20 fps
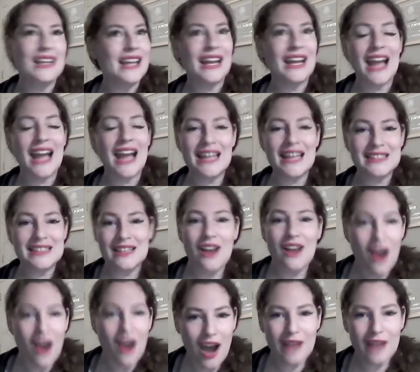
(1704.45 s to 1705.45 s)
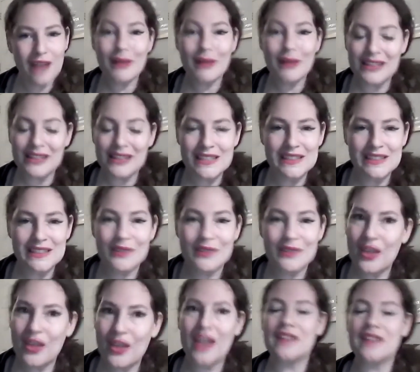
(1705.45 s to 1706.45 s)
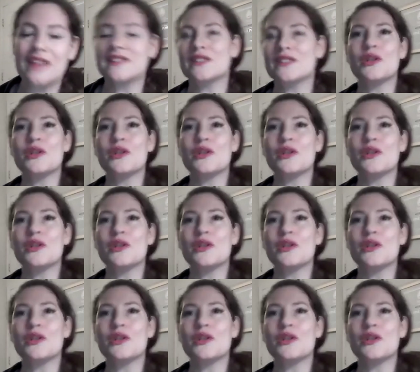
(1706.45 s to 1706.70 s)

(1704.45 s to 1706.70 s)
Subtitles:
Like, it's on my list of things.